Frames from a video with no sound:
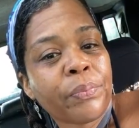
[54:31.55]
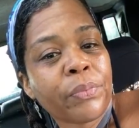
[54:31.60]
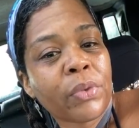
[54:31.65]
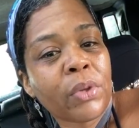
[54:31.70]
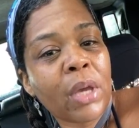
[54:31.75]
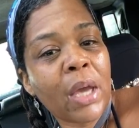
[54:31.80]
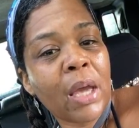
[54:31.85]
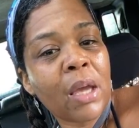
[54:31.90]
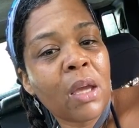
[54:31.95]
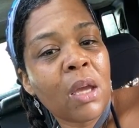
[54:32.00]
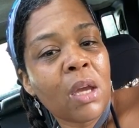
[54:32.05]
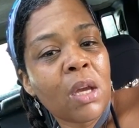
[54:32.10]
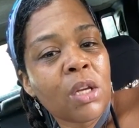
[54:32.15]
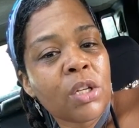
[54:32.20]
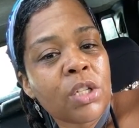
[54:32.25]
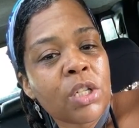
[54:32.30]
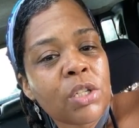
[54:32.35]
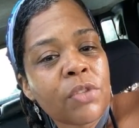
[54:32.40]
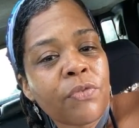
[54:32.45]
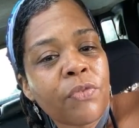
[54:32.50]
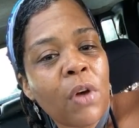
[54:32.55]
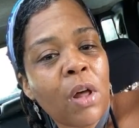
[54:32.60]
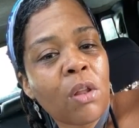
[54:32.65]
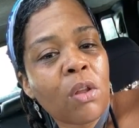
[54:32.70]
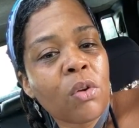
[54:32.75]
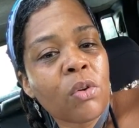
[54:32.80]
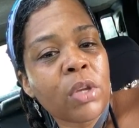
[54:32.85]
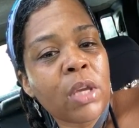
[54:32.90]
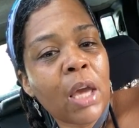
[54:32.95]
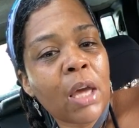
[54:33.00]
Okay? Just
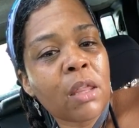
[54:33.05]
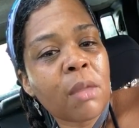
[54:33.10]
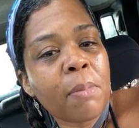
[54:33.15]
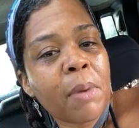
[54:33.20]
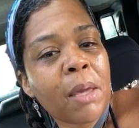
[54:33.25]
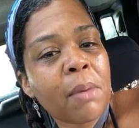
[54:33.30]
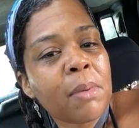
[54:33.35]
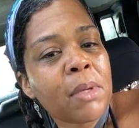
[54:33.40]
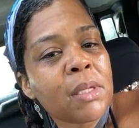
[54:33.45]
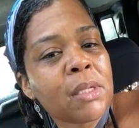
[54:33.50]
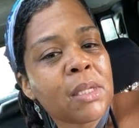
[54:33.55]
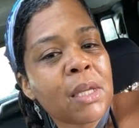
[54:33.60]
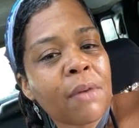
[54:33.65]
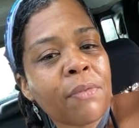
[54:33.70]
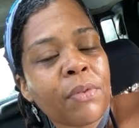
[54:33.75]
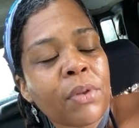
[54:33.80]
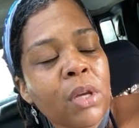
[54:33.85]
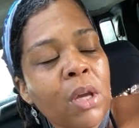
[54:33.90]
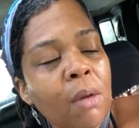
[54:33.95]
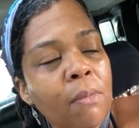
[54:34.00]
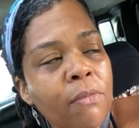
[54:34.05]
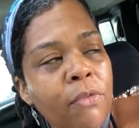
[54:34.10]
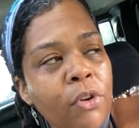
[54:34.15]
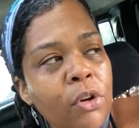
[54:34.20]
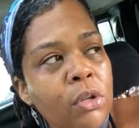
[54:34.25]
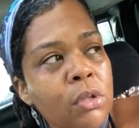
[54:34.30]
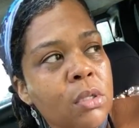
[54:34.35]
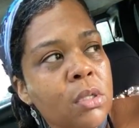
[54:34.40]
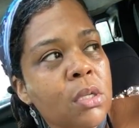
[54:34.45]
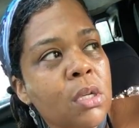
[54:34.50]
follow, yeah, the babies definitely come
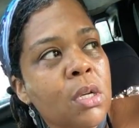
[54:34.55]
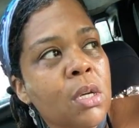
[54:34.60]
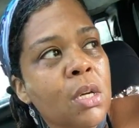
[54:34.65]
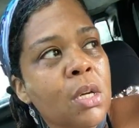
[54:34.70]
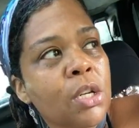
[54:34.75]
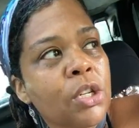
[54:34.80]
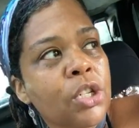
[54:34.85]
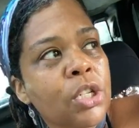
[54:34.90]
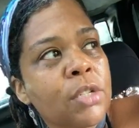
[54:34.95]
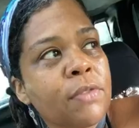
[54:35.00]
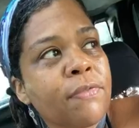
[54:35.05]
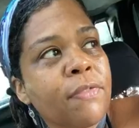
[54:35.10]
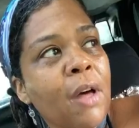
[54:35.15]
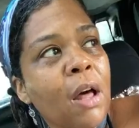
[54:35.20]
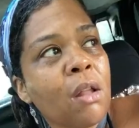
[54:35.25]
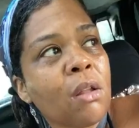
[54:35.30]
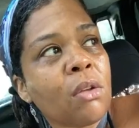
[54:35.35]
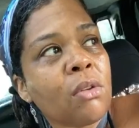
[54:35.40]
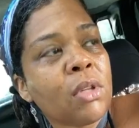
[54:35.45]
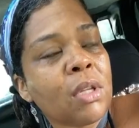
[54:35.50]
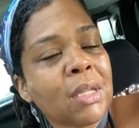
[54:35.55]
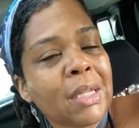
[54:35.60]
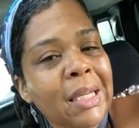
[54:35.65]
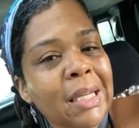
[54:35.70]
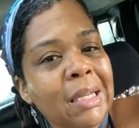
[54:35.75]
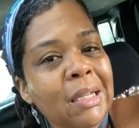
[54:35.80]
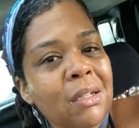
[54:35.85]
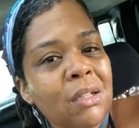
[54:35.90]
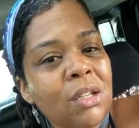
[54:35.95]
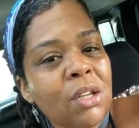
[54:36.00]
first. Just follow the
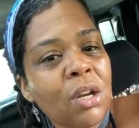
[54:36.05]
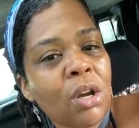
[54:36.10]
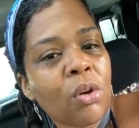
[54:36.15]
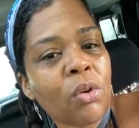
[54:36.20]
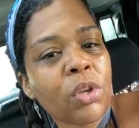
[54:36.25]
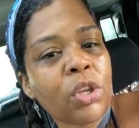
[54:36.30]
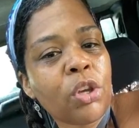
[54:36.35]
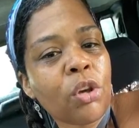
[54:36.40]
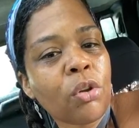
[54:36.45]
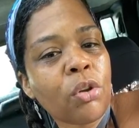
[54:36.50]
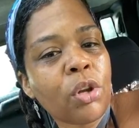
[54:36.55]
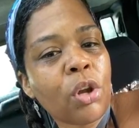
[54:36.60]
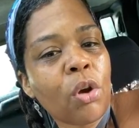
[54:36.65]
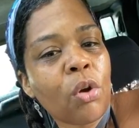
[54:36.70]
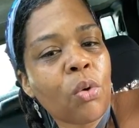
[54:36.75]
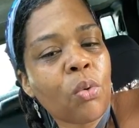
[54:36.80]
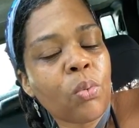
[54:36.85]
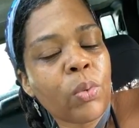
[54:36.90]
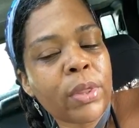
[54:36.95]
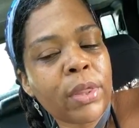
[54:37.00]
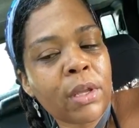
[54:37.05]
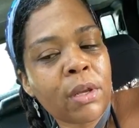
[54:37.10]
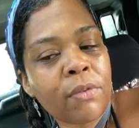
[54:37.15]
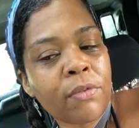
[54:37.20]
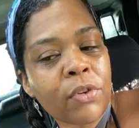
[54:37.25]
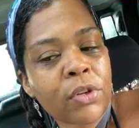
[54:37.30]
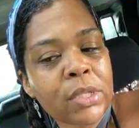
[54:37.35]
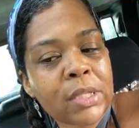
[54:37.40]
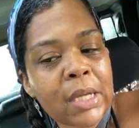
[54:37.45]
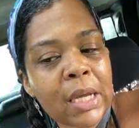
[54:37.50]
lead. You know, you'll know within the
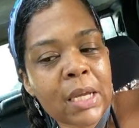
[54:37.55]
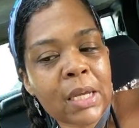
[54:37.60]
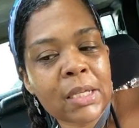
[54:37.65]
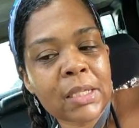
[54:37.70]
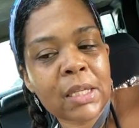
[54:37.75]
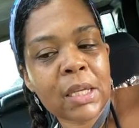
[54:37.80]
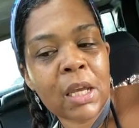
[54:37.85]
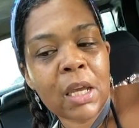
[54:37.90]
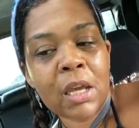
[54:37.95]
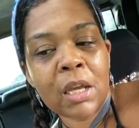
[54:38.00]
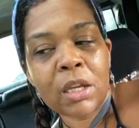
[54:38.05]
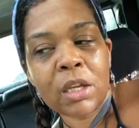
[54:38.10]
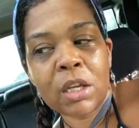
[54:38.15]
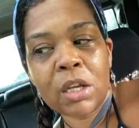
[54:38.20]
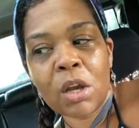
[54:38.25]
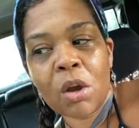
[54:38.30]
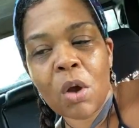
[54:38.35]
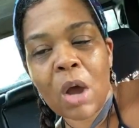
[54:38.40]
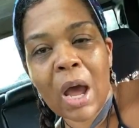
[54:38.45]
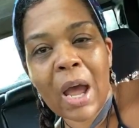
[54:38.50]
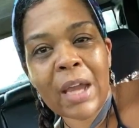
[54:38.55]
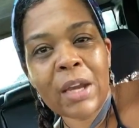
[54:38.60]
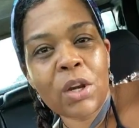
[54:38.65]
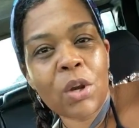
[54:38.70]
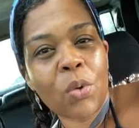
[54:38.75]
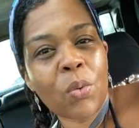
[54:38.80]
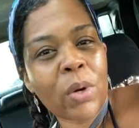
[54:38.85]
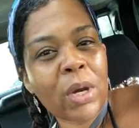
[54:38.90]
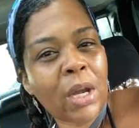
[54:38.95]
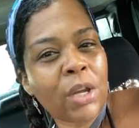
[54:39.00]
first day because, you know, I
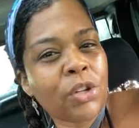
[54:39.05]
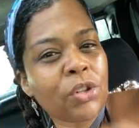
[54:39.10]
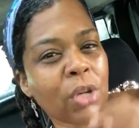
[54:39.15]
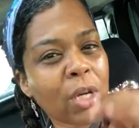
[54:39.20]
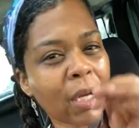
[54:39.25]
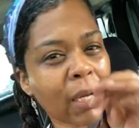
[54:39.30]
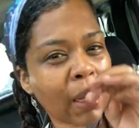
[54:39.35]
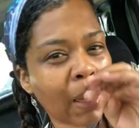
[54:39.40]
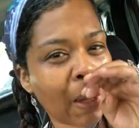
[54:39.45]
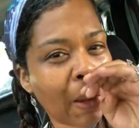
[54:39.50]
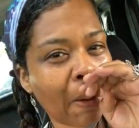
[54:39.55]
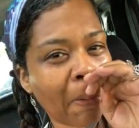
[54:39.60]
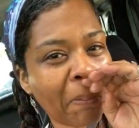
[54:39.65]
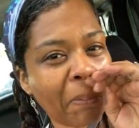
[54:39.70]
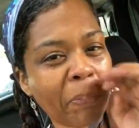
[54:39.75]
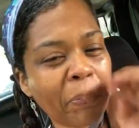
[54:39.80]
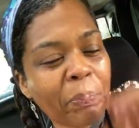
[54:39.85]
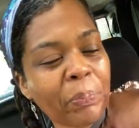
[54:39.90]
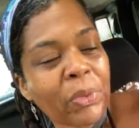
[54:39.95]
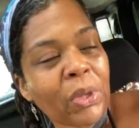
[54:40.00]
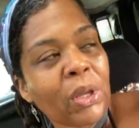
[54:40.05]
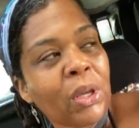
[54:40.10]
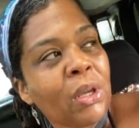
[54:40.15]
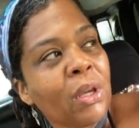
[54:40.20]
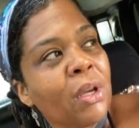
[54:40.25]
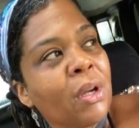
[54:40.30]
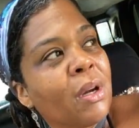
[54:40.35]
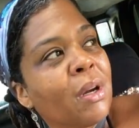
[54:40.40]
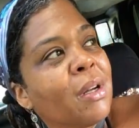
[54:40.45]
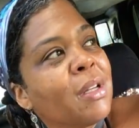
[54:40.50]
know when I drink,
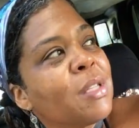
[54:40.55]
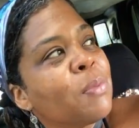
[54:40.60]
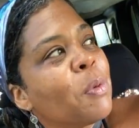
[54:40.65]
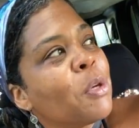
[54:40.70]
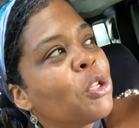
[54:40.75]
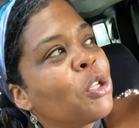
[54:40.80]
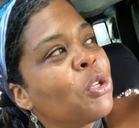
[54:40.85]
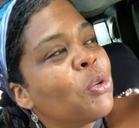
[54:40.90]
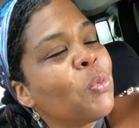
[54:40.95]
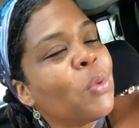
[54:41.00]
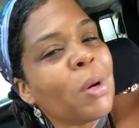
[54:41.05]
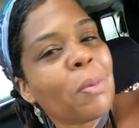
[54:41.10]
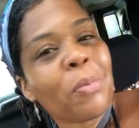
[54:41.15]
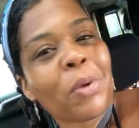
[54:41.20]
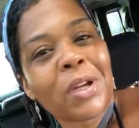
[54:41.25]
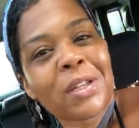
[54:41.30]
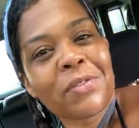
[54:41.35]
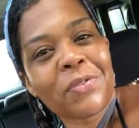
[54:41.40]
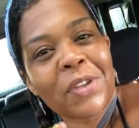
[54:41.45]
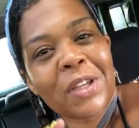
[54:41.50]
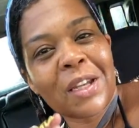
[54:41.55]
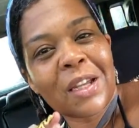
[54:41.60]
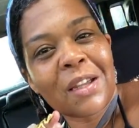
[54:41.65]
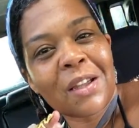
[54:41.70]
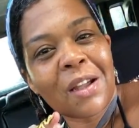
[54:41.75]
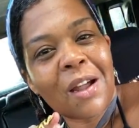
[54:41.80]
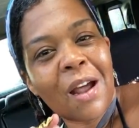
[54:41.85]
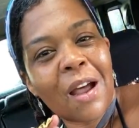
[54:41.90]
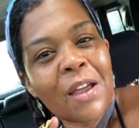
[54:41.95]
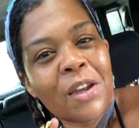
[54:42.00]
especially when I'm
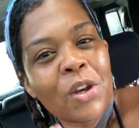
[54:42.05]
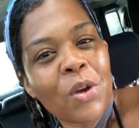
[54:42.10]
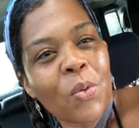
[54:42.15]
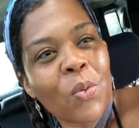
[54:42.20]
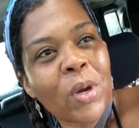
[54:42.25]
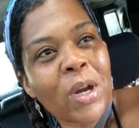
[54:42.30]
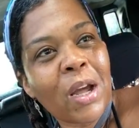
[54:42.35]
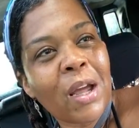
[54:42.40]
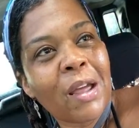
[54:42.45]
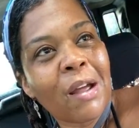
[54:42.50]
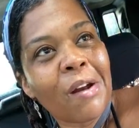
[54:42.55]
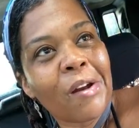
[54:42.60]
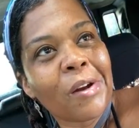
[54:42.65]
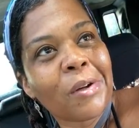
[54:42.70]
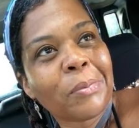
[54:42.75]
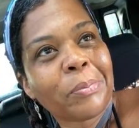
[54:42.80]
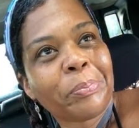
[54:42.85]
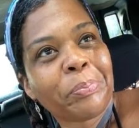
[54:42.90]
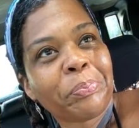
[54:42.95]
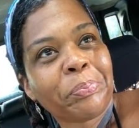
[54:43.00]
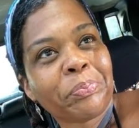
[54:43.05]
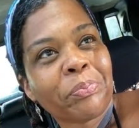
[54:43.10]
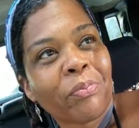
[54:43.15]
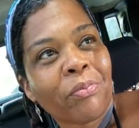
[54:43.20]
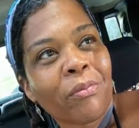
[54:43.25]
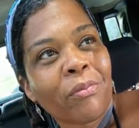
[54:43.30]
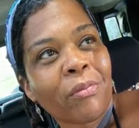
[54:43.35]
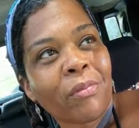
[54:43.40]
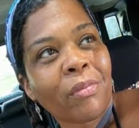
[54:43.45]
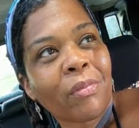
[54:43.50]
breastfeeding, I know when
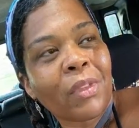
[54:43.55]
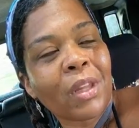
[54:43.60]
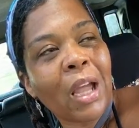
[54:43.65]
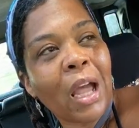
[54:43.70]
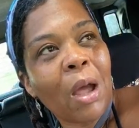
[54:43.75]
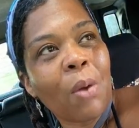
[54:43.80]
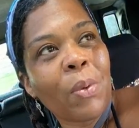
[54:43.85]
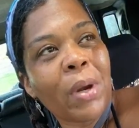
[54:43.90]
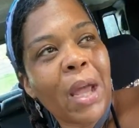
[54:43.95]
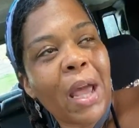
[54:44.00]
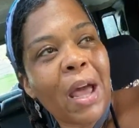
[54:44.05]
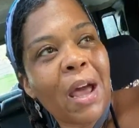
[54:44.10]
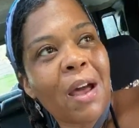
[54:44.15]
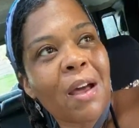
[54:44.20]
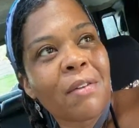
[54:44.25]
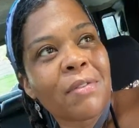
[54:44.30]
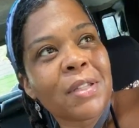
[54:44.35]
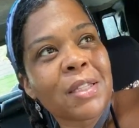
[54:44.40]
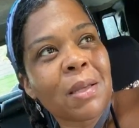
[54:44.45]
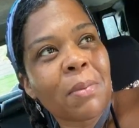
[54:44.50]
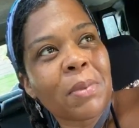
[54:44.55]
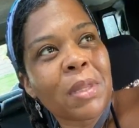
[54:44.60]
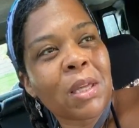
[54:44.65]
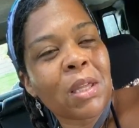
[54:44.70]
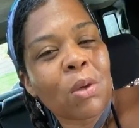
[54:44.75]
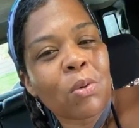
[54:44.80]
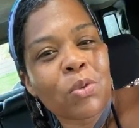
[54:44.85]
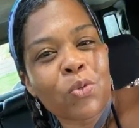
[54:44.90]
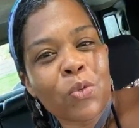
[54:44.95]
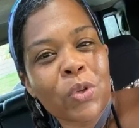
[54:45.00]
I would have something
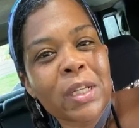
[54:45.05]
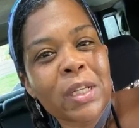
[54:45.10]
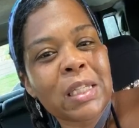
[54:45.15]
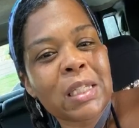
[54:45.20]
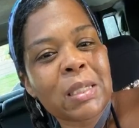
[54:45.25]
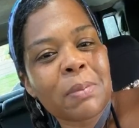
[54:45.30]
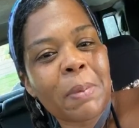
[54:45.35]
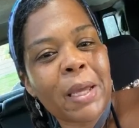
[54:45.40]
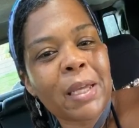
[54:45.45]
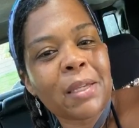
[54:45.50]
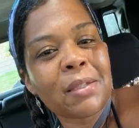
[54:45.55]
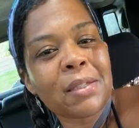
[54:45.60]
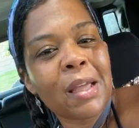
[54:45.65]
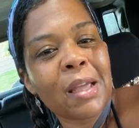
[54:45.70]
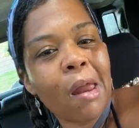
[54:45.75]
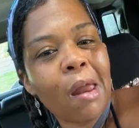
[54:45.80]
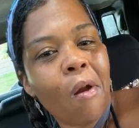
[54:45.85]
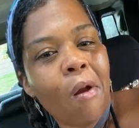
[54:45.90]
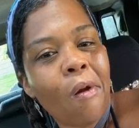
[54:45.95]
that was really spicy,